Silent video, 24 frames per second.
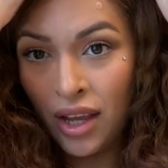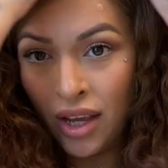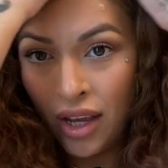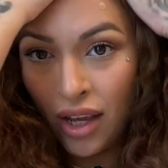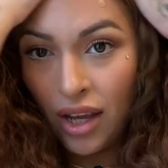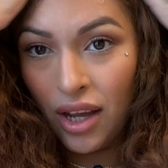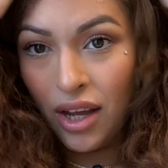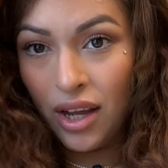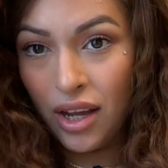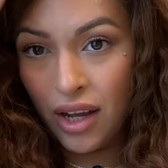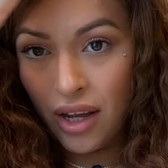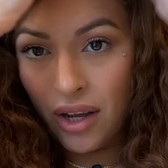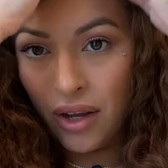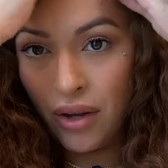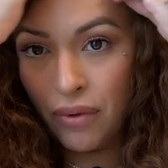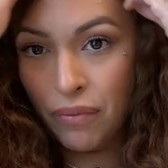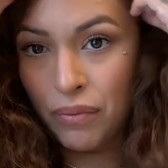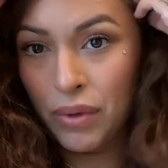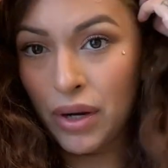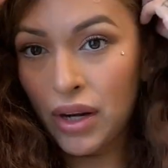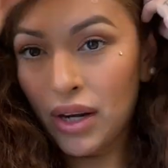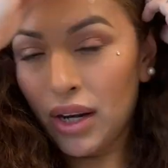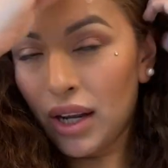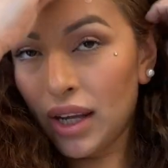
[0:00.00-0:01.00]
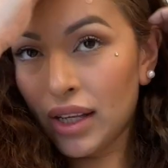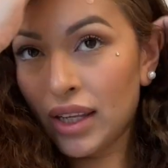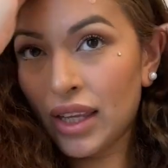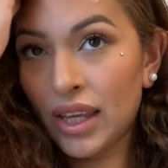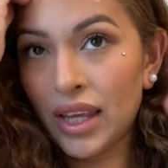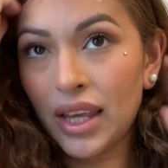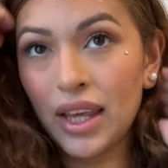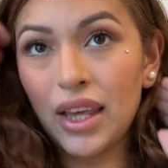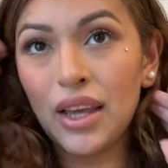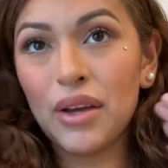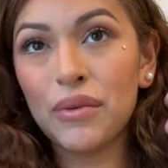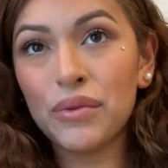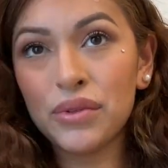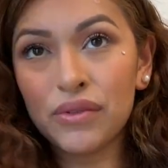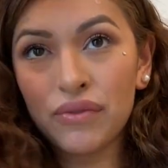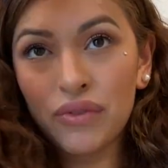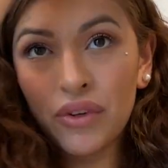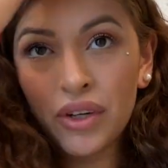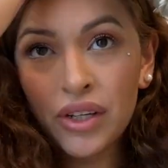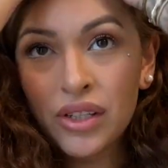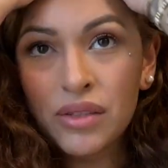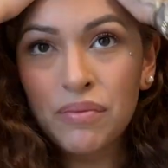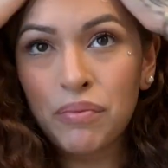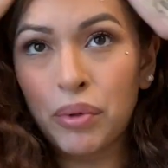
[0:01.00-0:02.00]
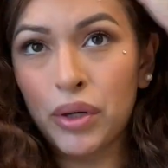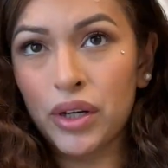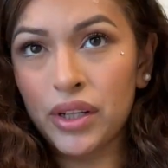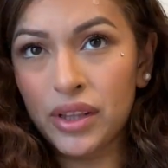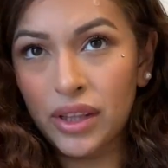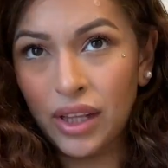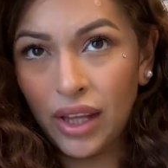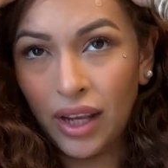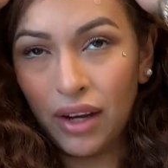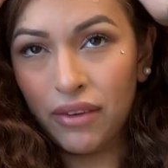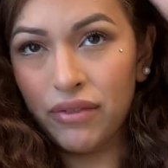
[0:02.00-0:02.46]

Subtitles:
Lucky. It was for his birthday.